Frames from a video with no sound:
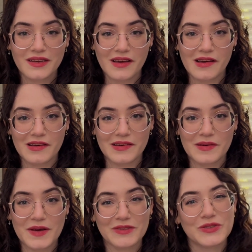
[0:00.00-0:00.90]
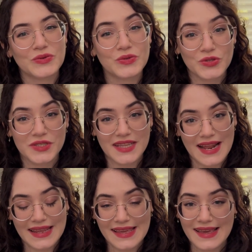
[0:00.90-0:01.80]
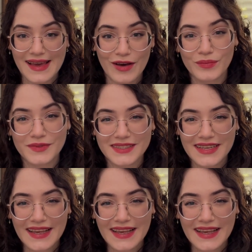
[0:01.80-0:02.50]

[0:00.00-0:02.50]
about the soldiers that he helped.